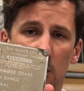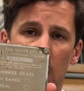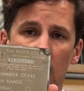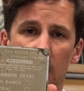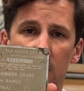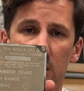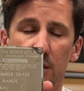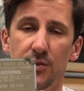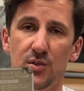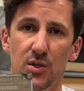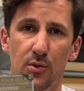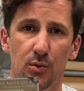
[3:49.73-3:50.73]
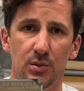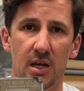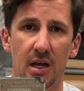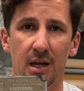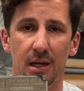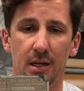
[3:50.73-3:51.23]
underneath the serial
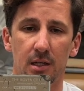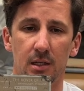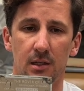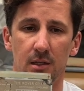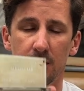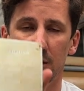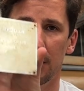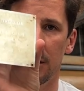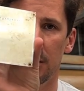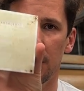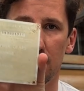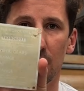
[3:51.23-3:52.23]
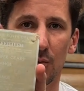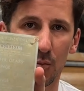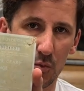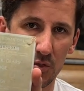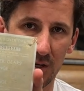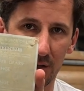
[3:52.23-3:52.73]
tag
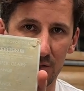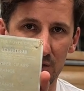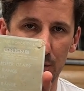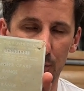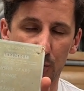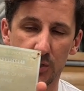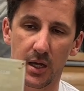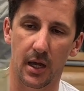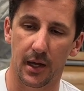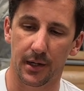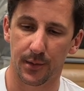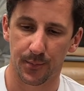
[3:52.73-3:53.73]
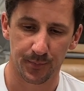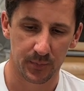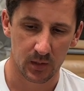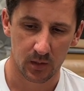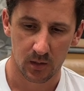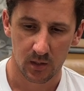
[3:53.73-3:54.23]
was another serial tag.
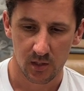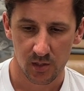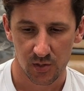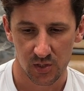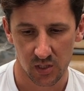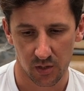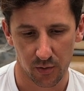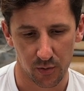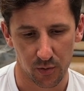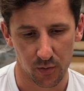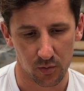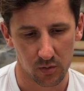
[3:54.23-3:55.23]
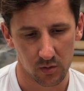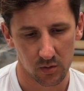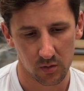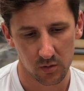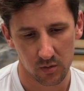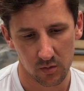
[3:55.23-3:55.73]
So
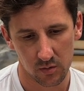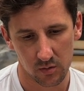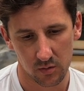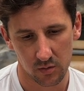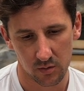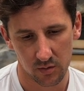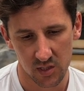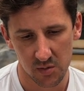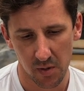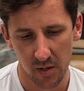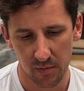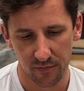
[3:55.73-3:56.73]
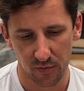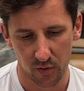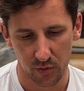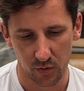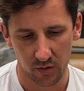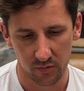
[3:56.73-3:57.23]
this made me very
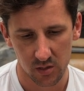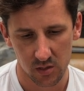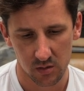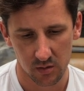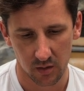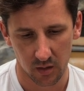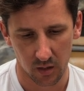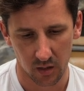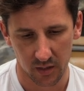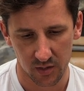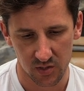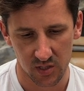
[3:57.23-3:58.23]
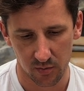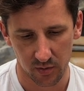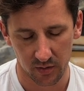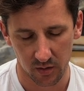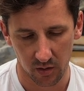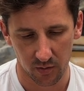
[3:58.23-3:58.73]
nervous,
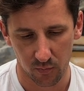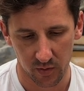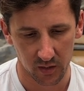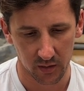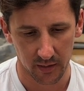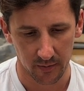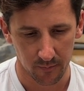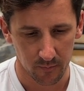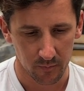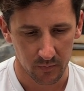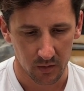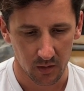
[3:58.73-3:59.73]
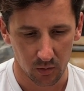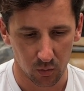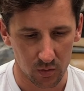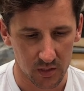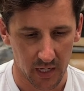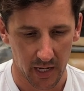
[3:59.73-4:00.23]
considering that I'd really
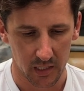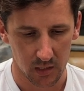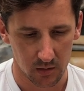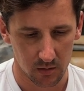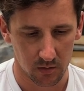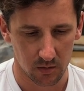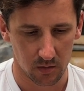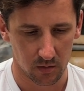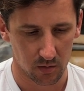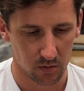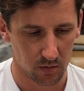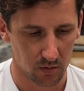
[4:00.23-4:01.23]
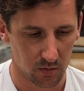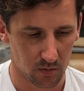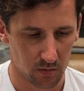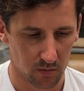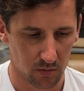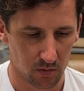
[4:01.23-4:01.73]
looked at,
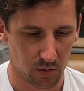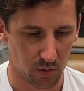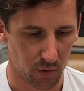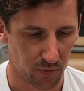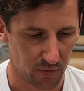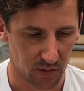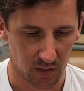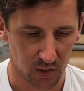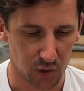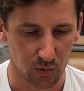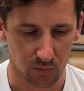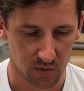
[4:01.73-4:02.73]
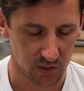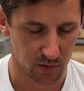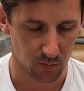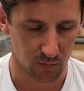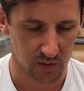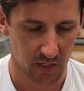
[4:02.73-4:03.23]
you know, the initial
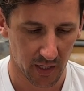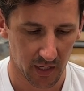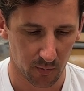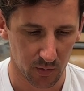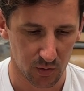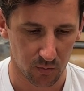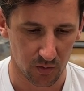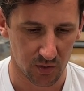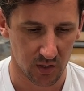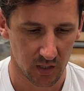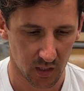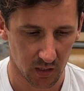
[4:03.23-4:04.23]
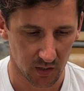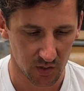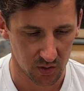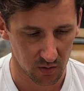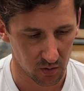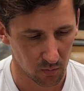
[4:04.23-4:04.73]
serial tag, which was the
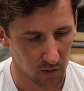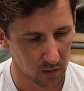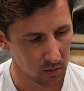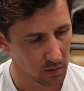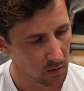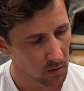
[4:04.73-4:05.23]
external one,